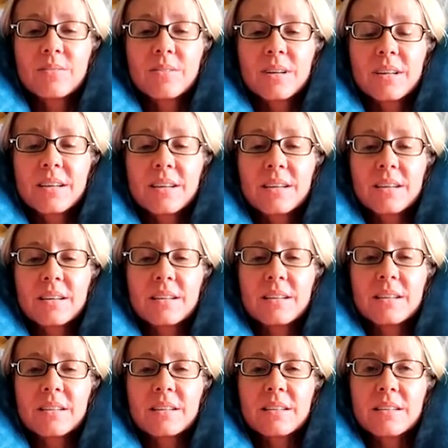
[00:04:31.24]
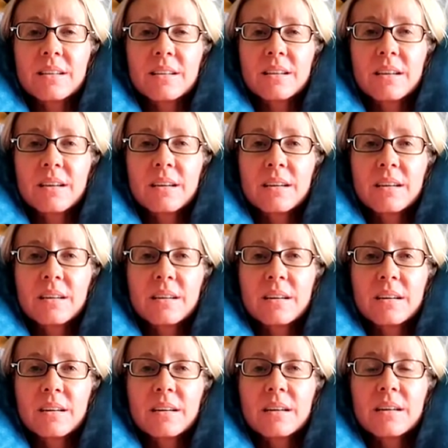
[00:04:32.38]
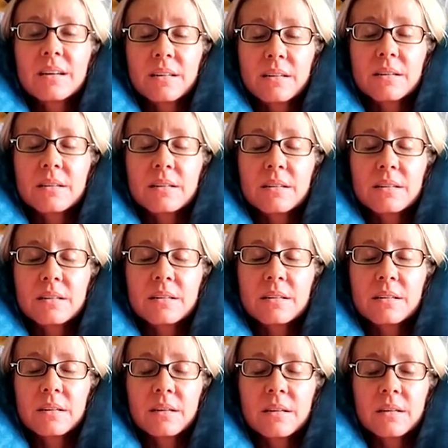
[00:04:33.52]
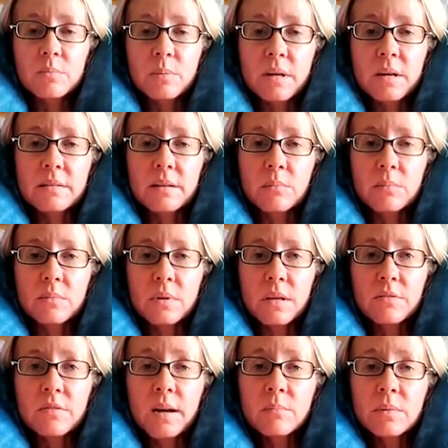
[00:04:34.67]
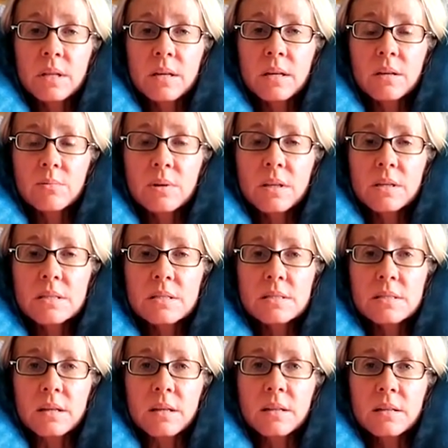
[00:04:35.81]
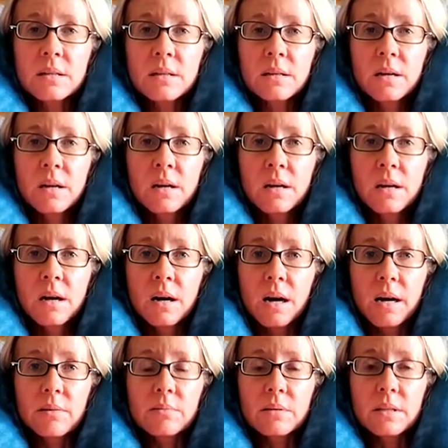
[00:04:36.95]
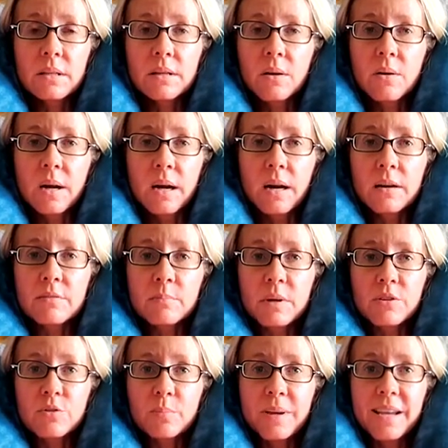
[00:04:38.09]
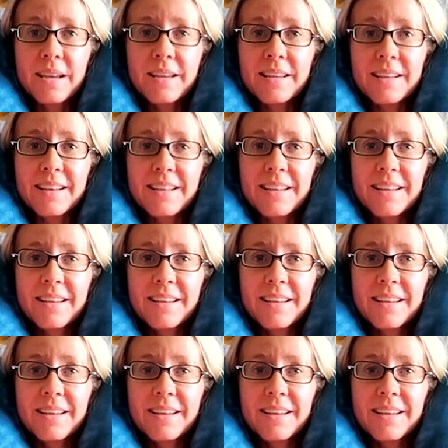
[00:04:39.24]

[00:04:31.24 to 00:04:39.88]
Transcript: After you, after your walk to the park and back? It's because I'm if I'm laying really still, I really don't have much pain.